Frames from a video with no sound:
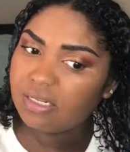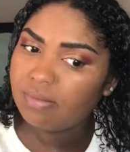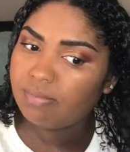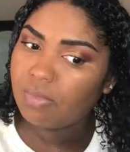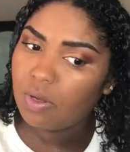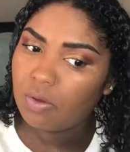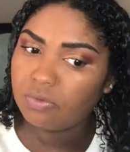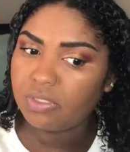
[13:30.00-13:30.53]
are the
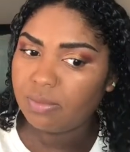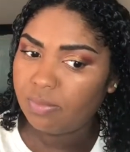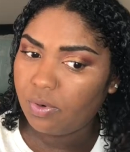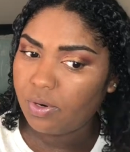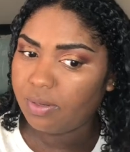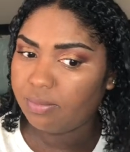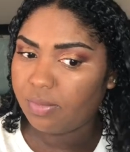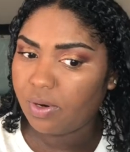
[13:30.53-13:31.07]
most
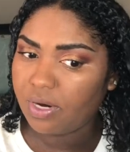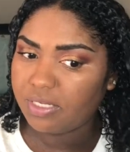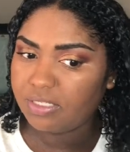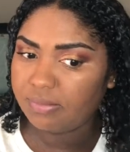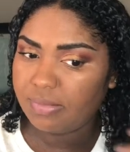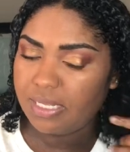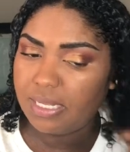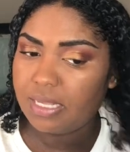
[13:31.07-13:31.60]
important part
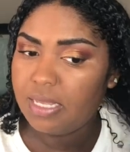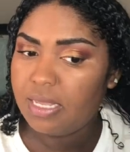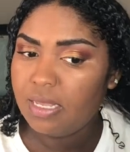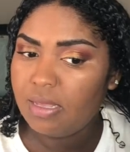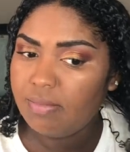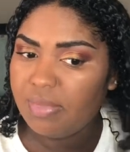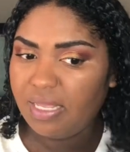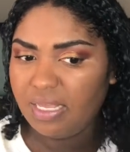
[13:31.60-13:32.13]
to me,
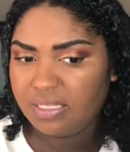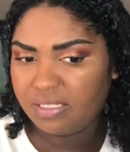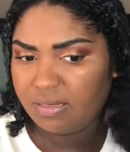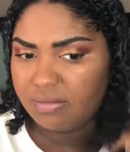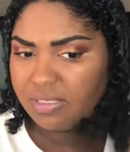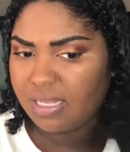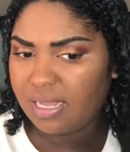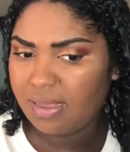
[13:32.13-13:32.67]
because
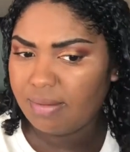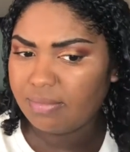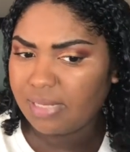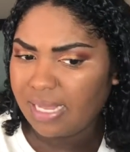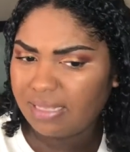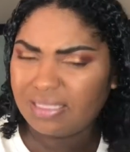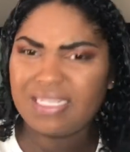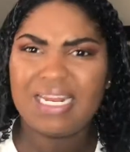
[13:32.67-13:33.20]
sometimes,
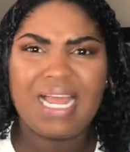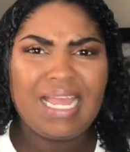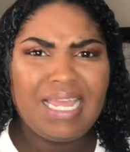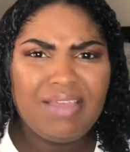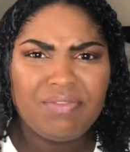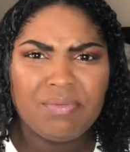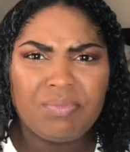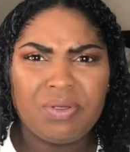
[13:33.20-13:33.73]
like, did I
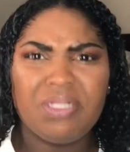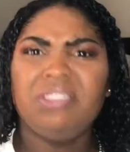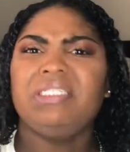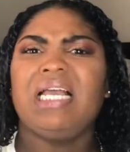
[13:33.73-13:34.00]
even put